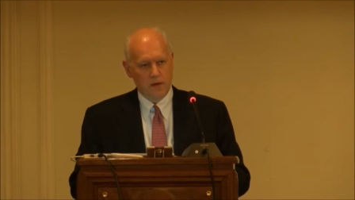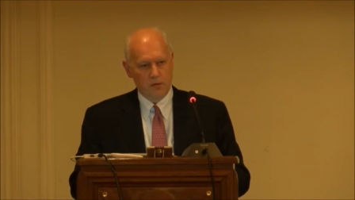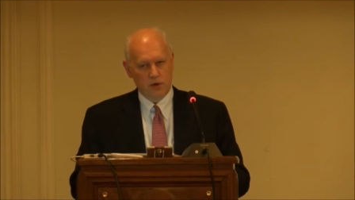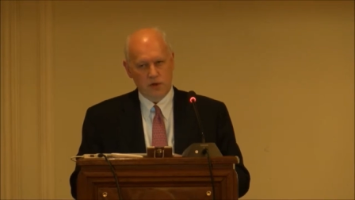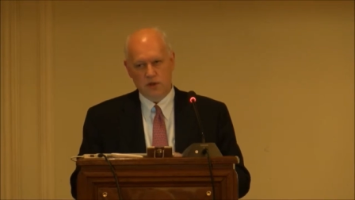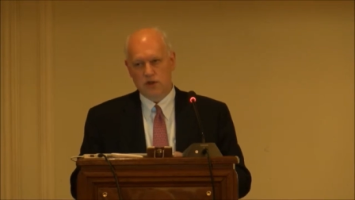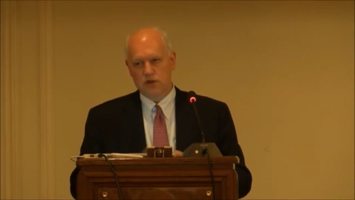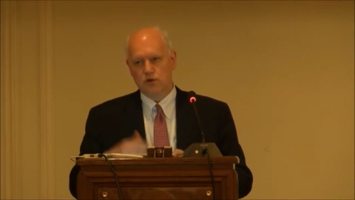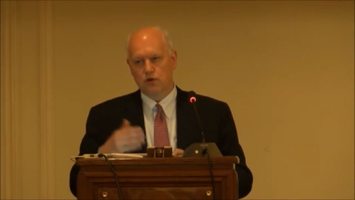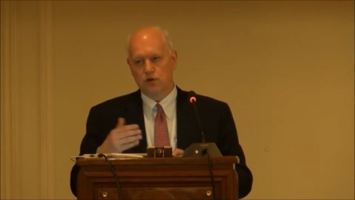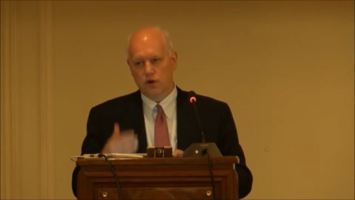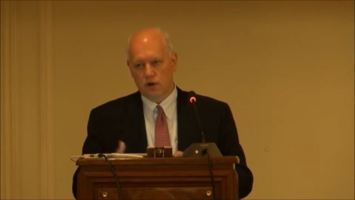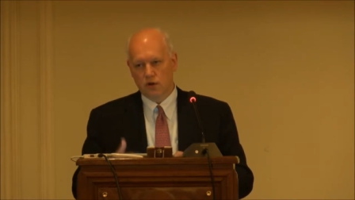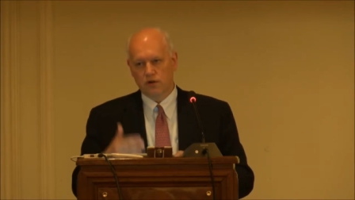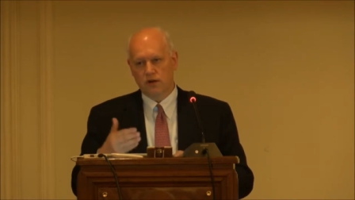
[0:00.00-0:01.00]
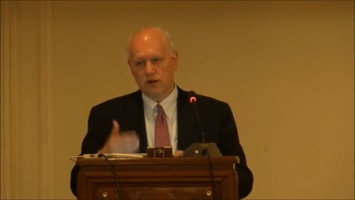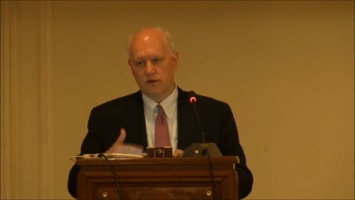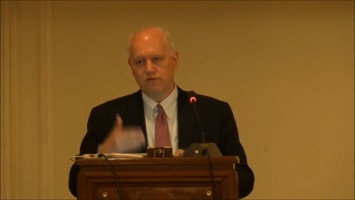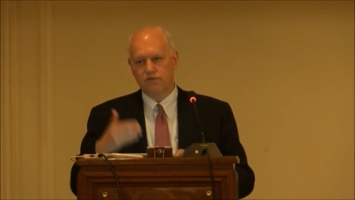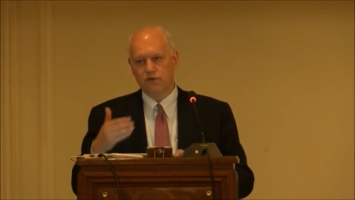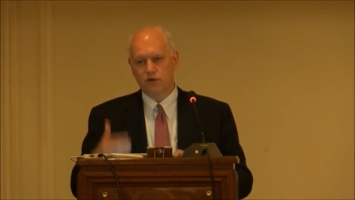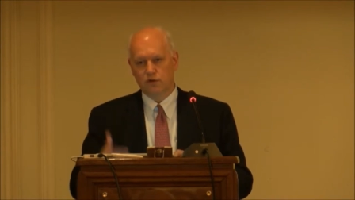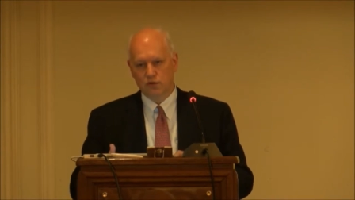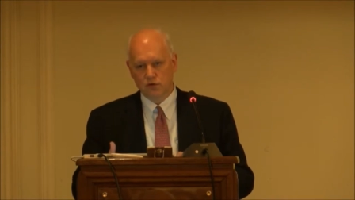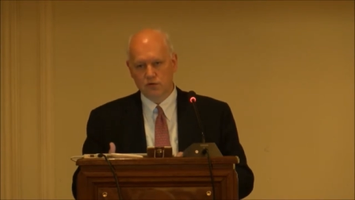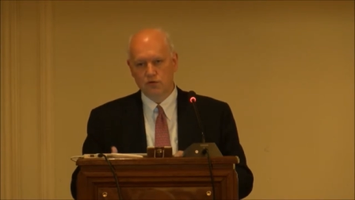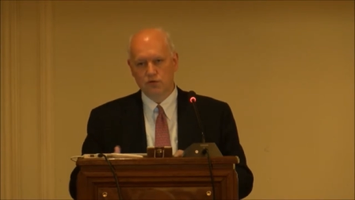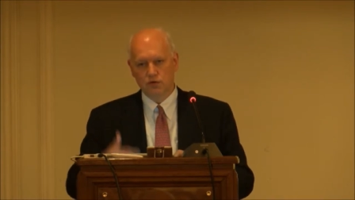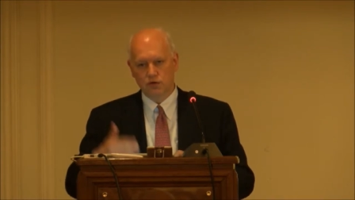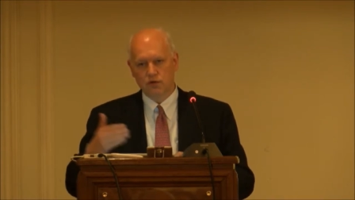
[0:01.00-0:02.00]
which is you're not there for
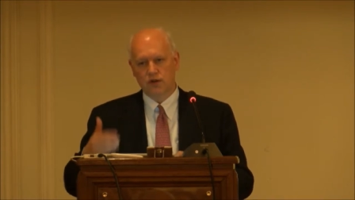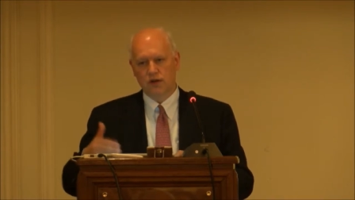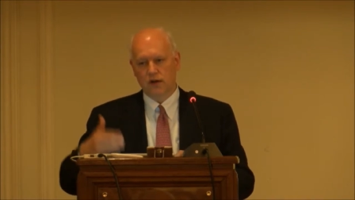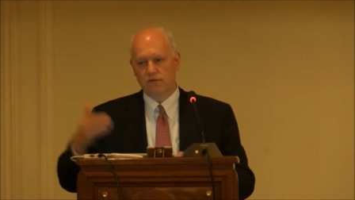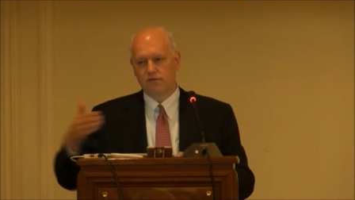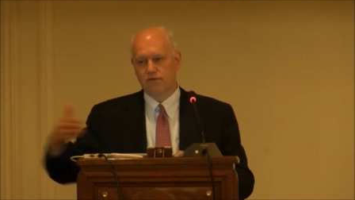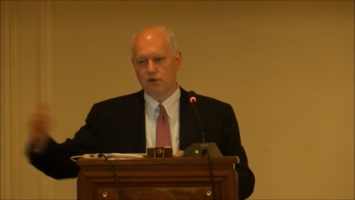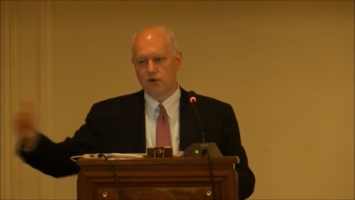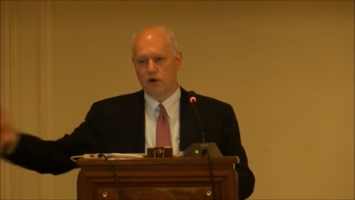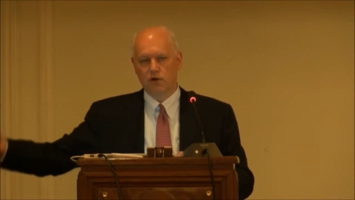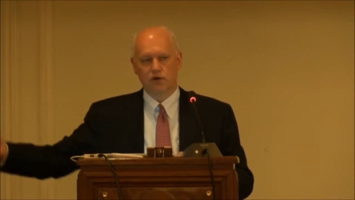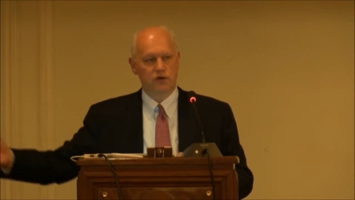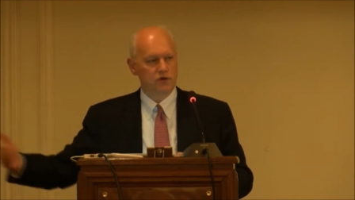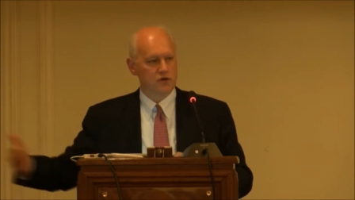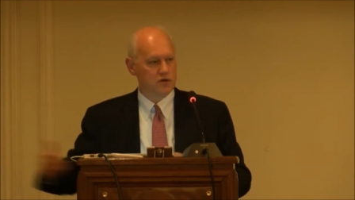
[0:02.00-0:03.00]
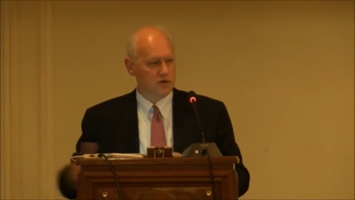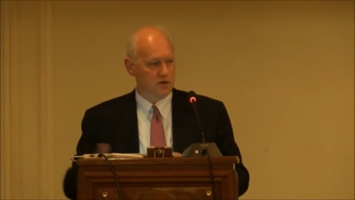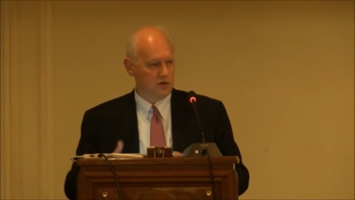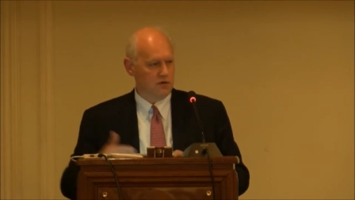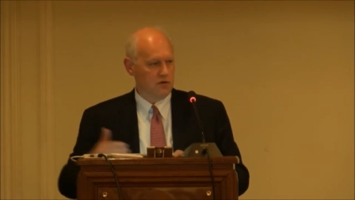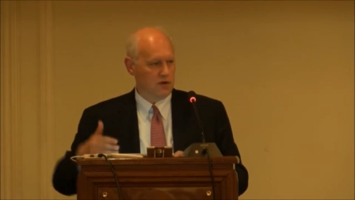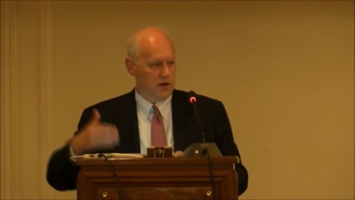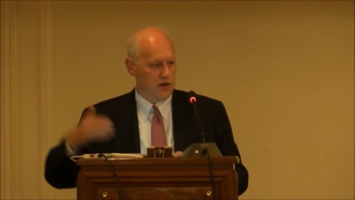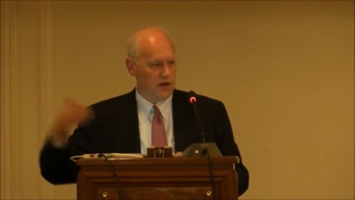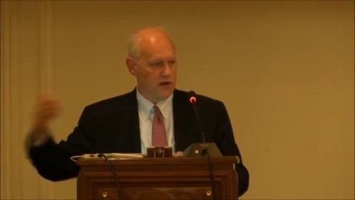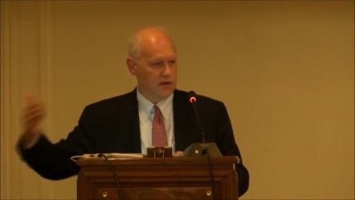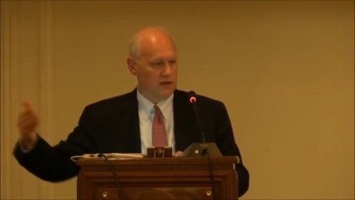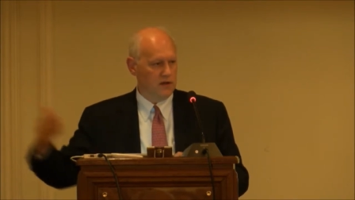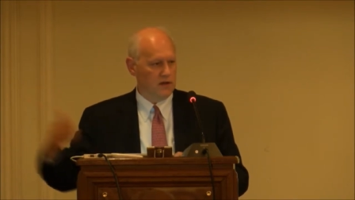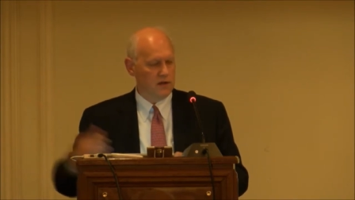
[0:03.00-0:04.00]
you, you're there for others, you know, and that
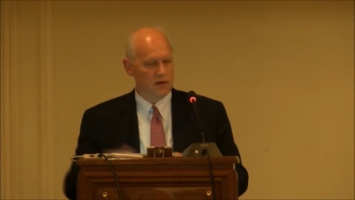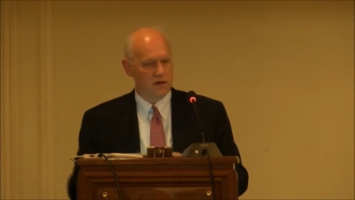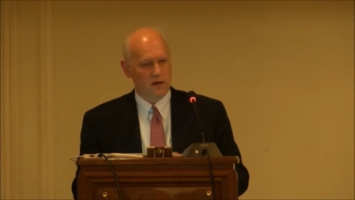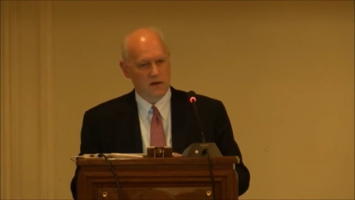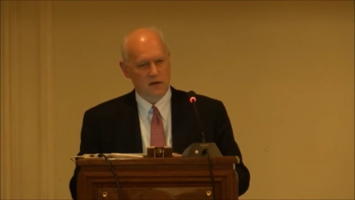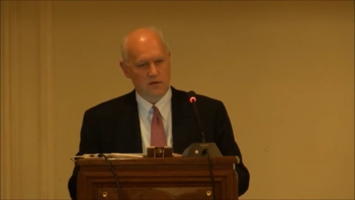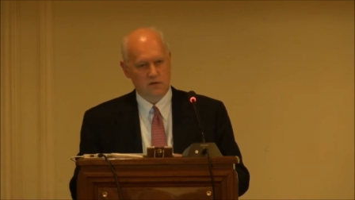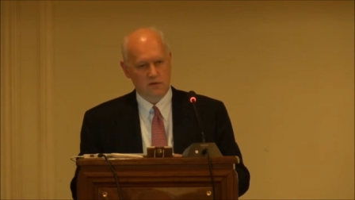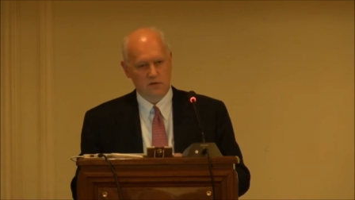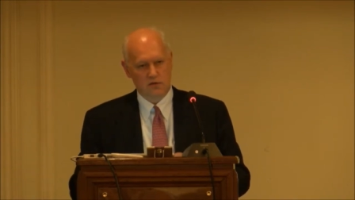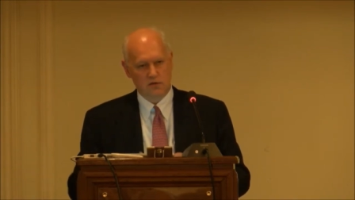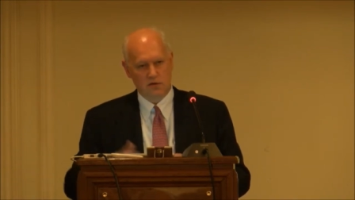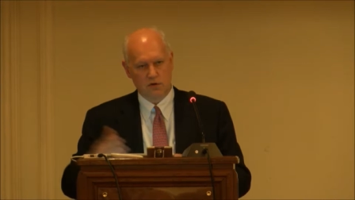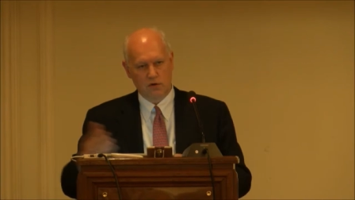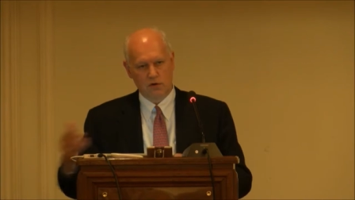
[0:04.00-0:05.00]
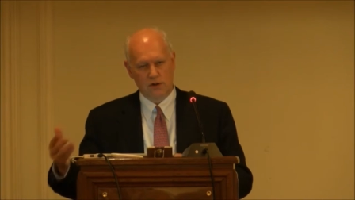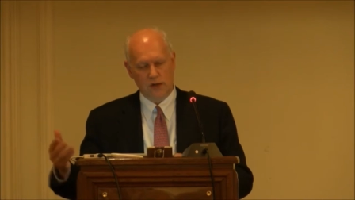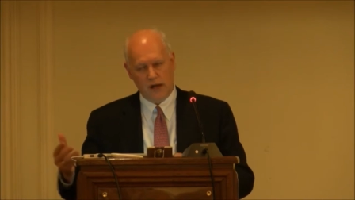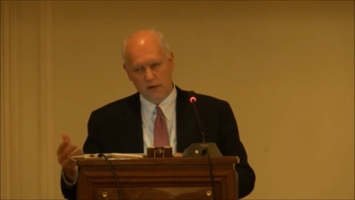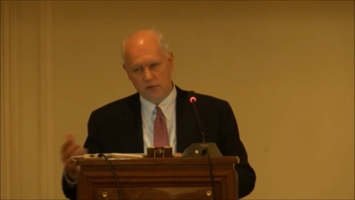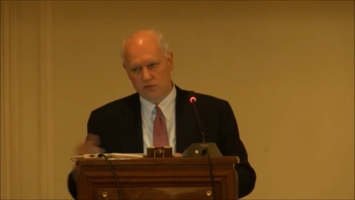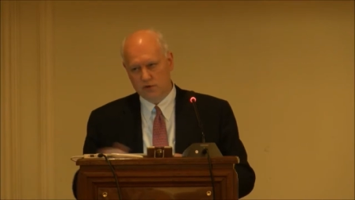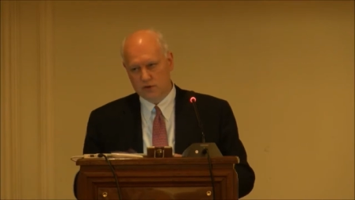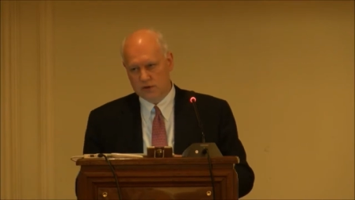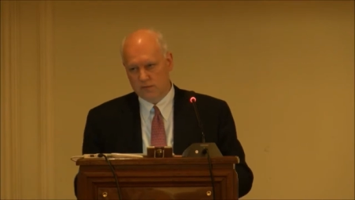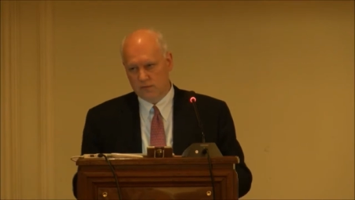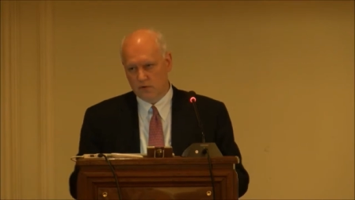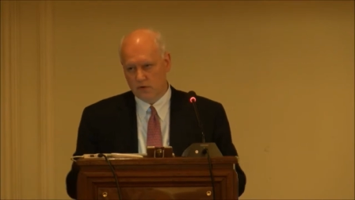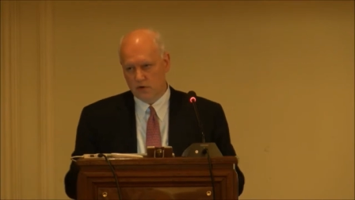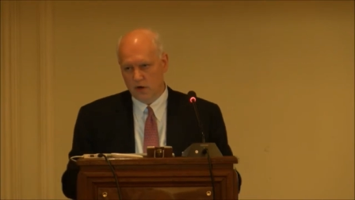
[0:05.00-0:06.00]
I think, uh, you can call it
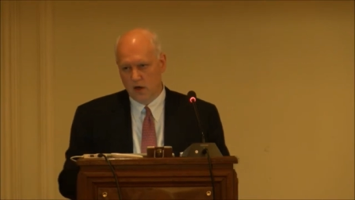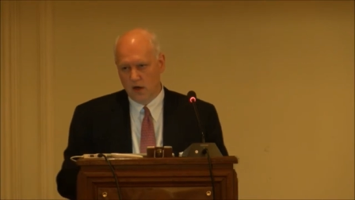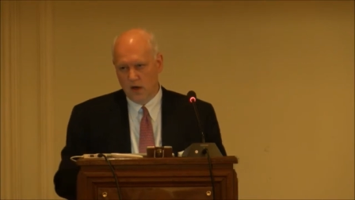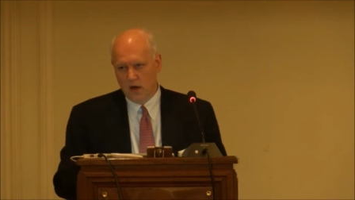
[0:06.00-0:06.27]
altruism or